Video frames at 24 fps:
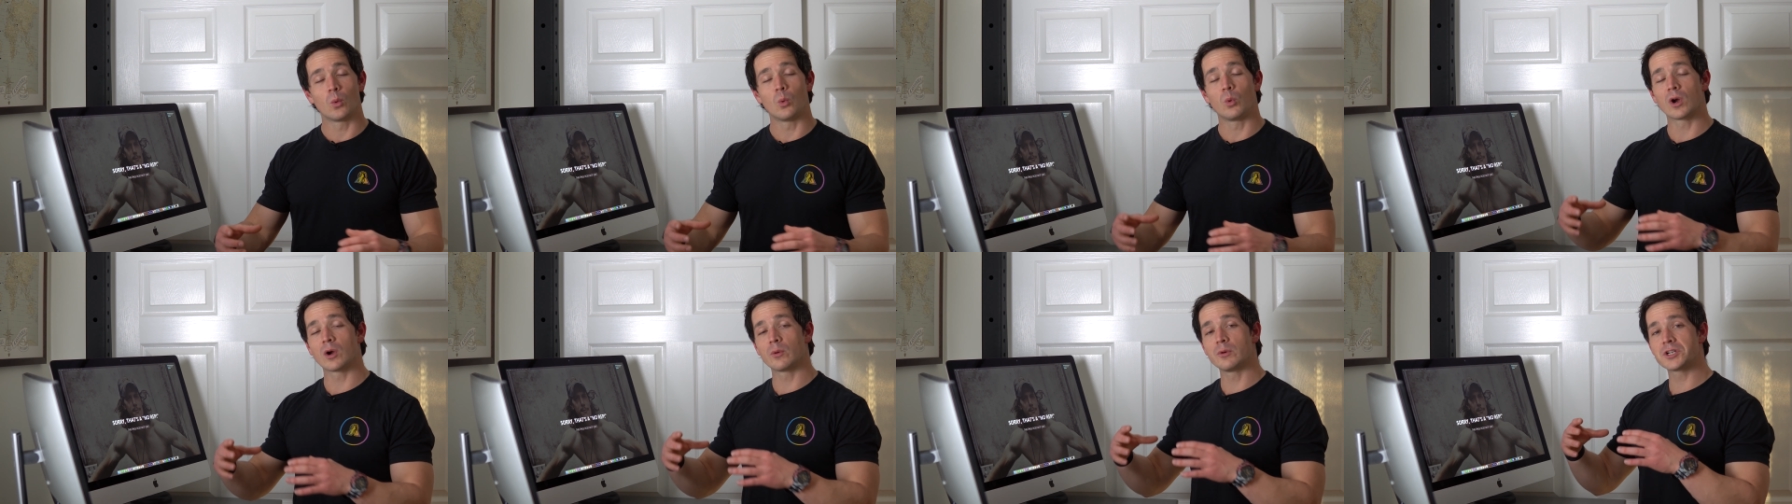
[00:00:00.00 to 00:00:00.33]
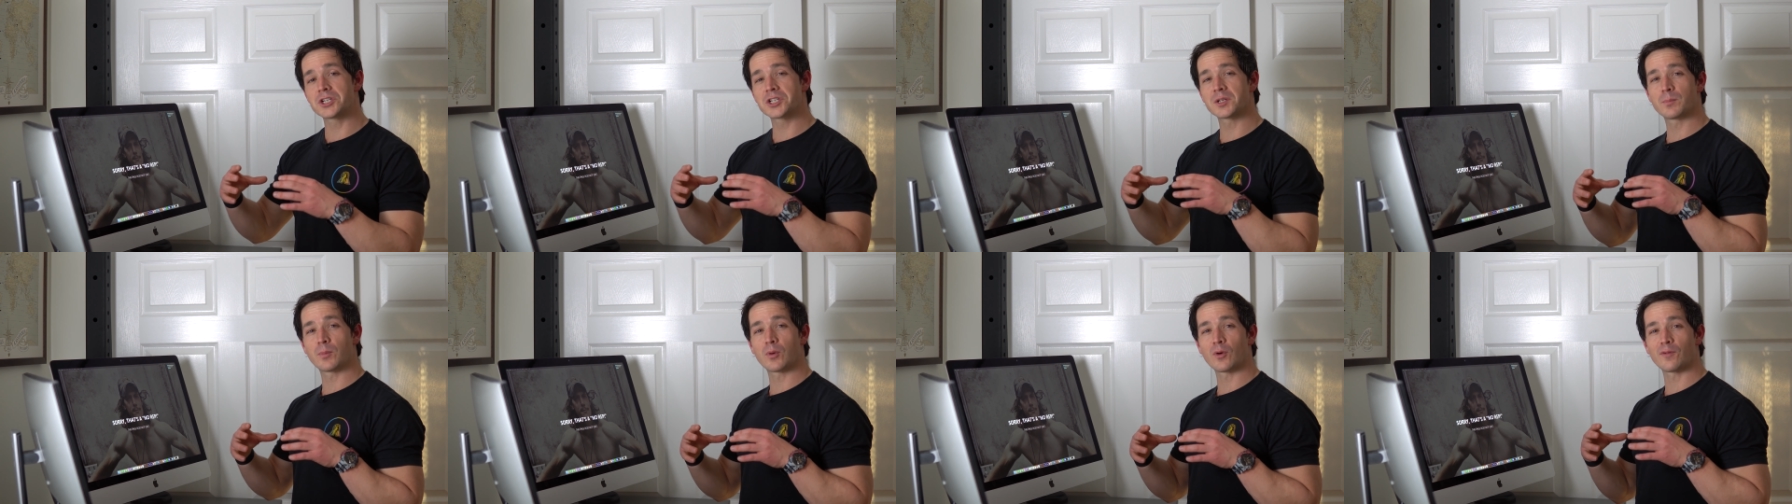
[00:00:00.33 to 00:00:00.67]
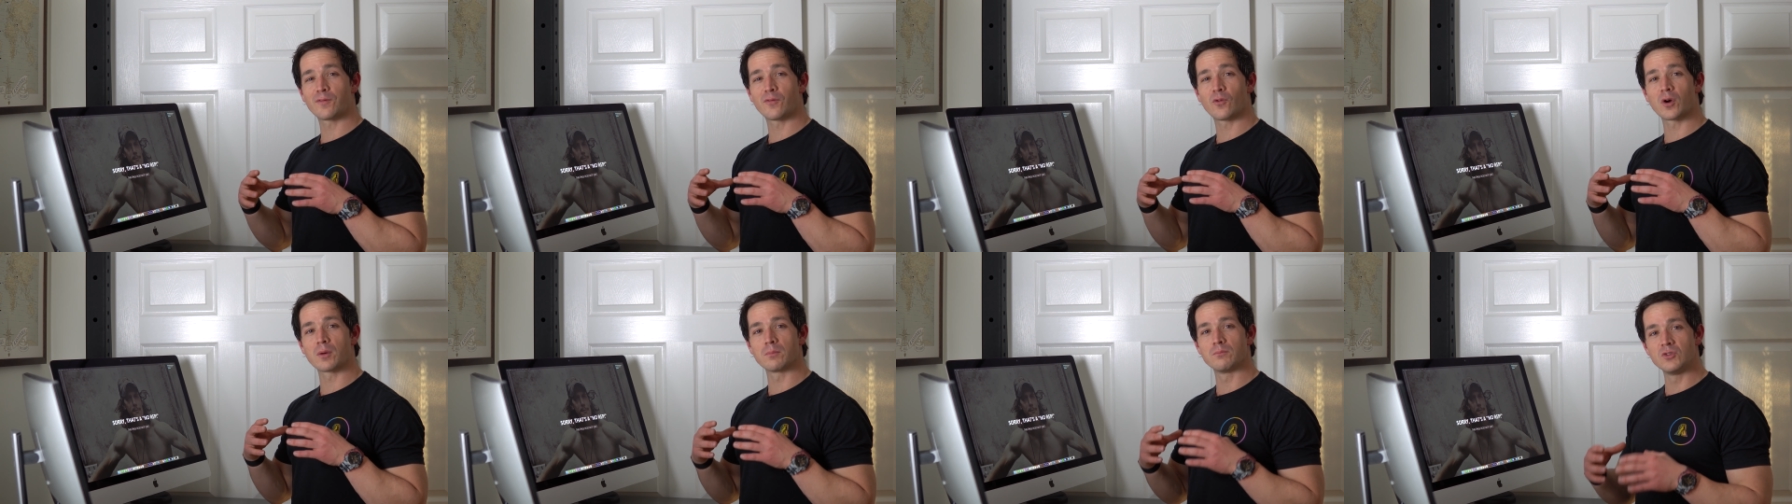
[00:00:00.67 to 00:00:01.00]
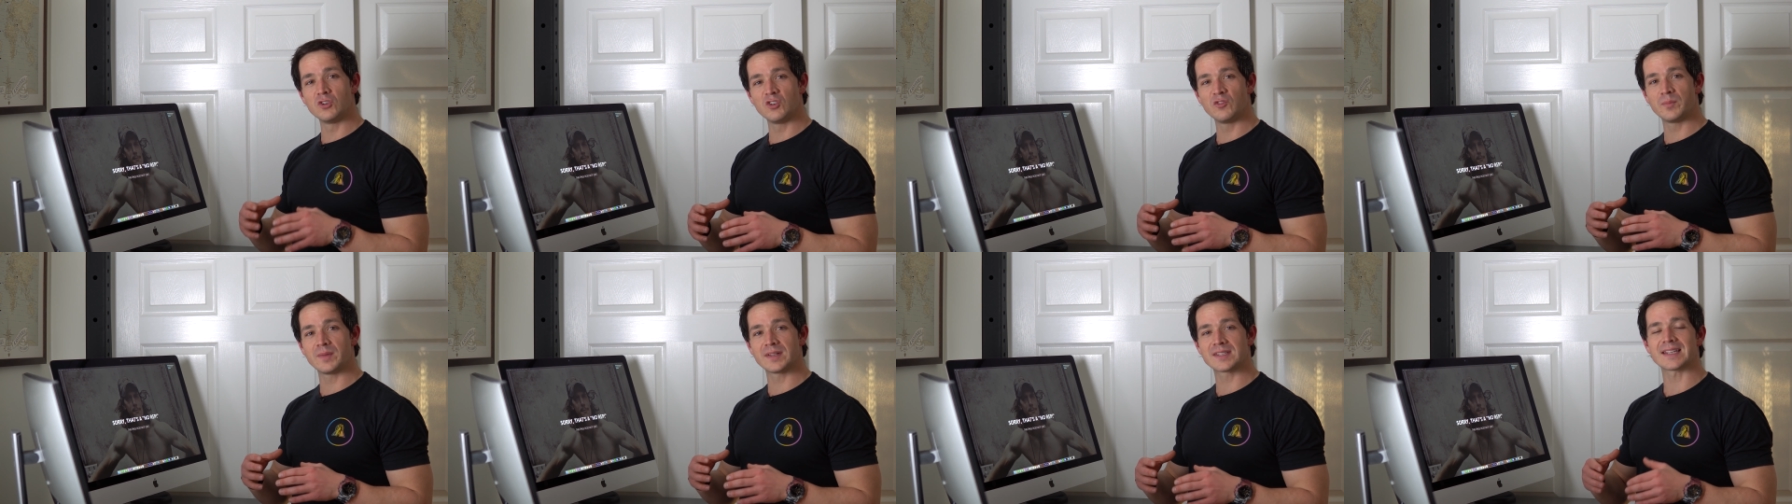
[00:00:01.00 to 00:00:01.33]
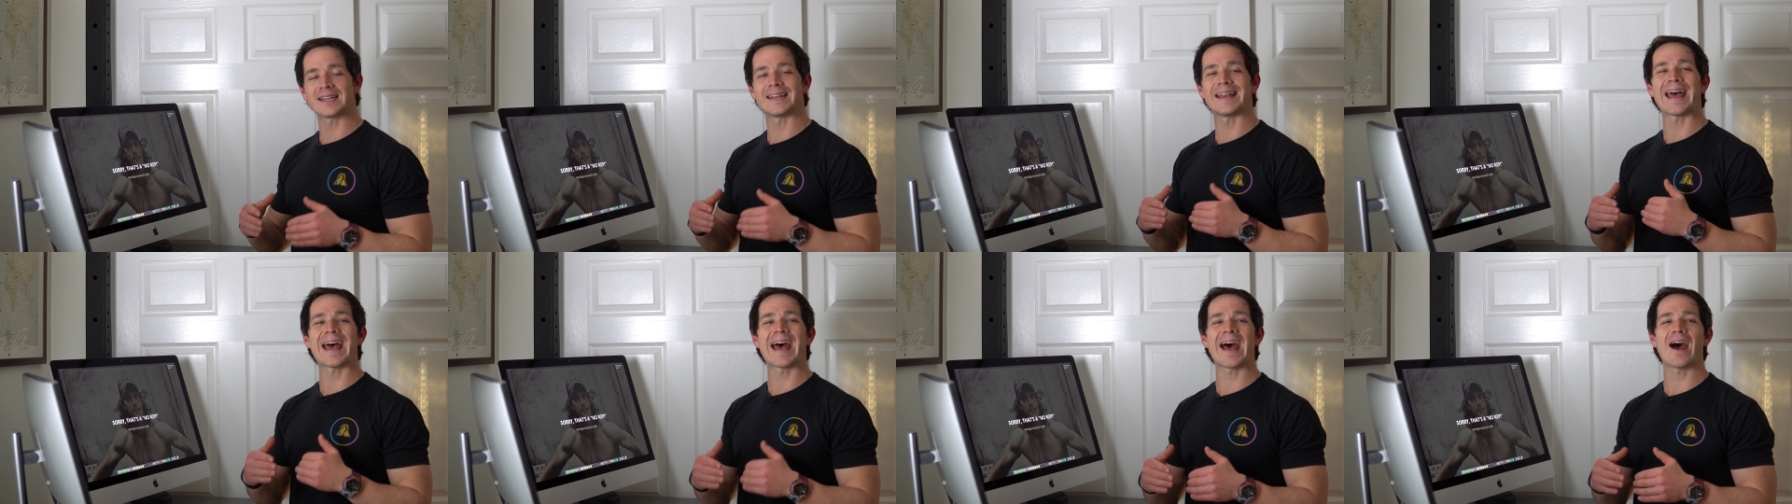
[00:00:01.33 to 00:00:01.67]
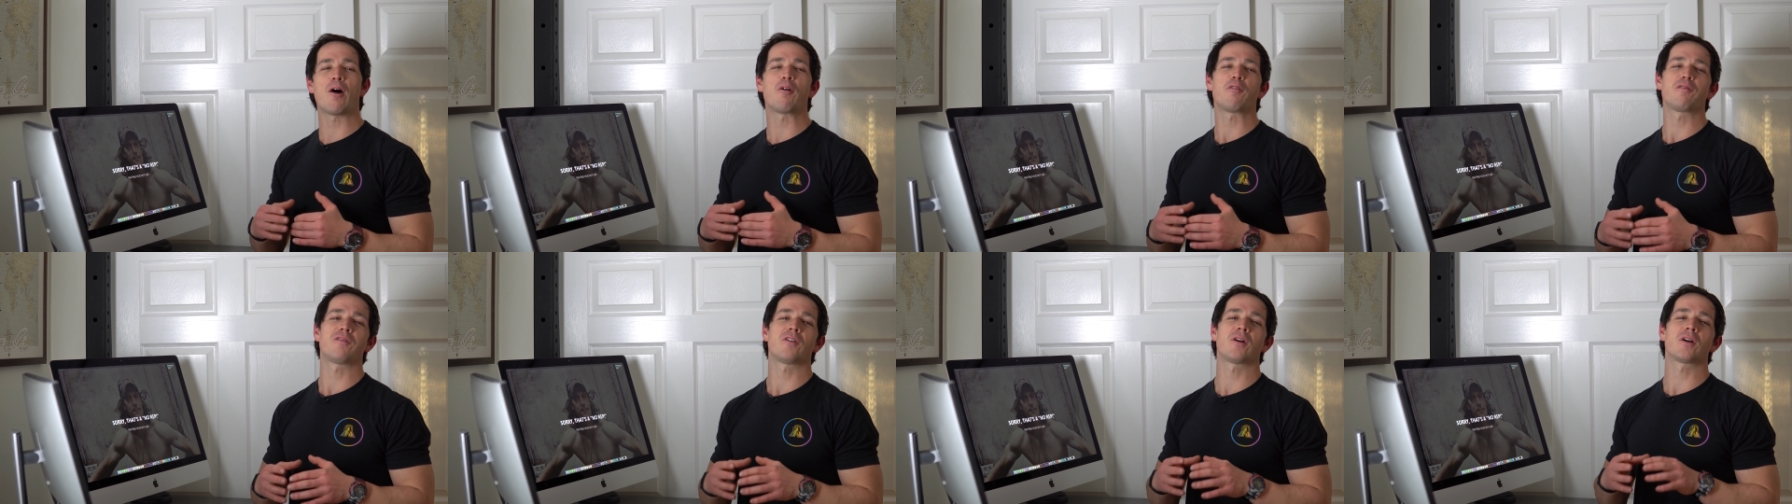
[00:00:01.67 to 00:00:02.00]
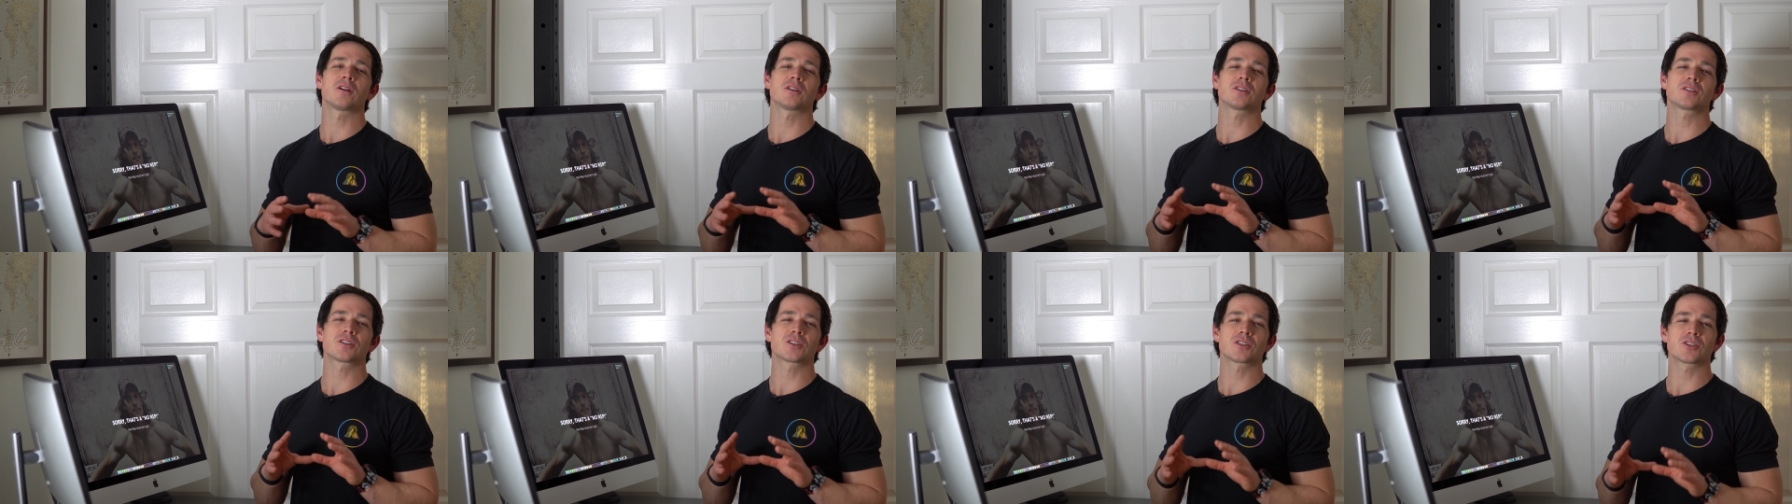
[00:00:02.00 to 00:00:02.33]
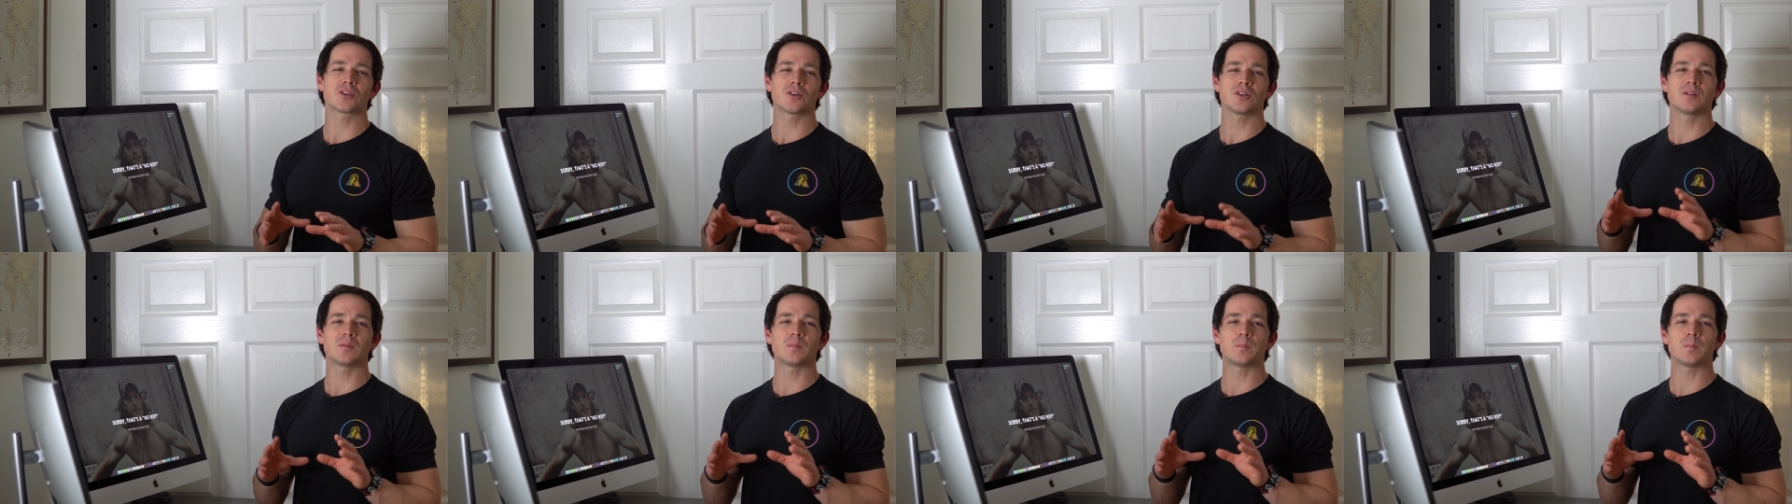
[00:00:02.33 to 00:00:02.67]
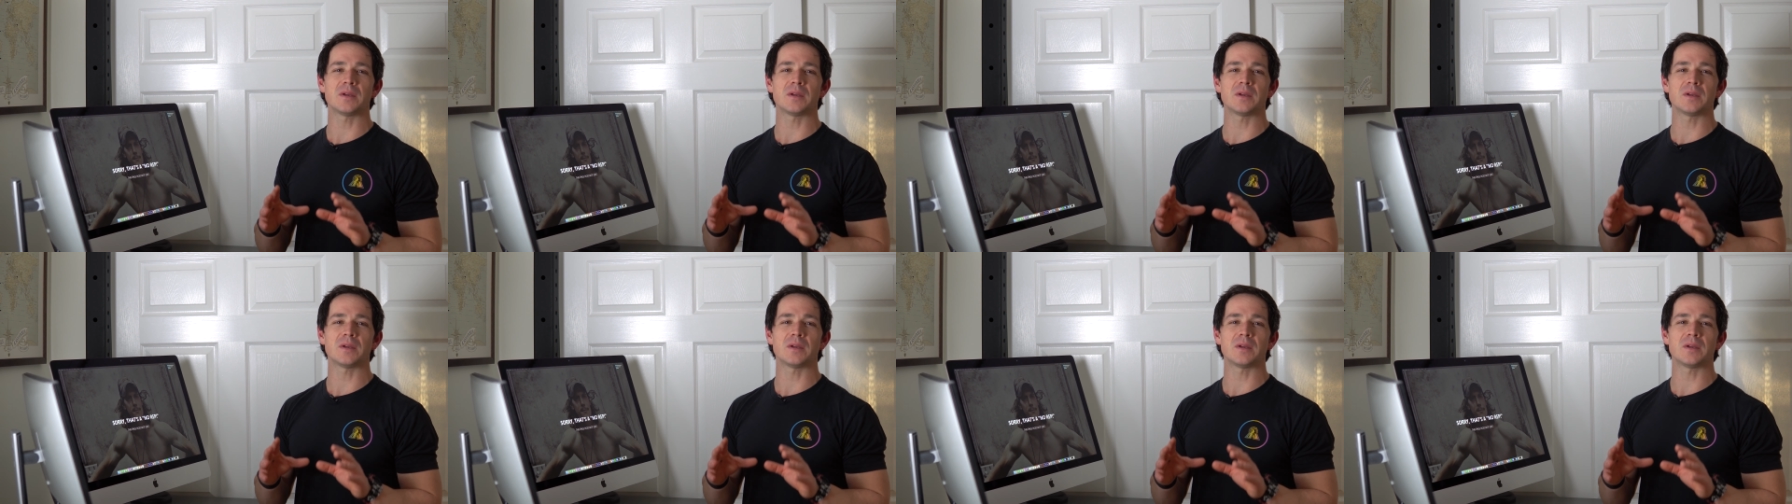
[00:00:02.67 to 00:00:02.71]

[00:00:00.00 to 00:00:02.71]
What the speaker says: where we should perform movements, and how far certain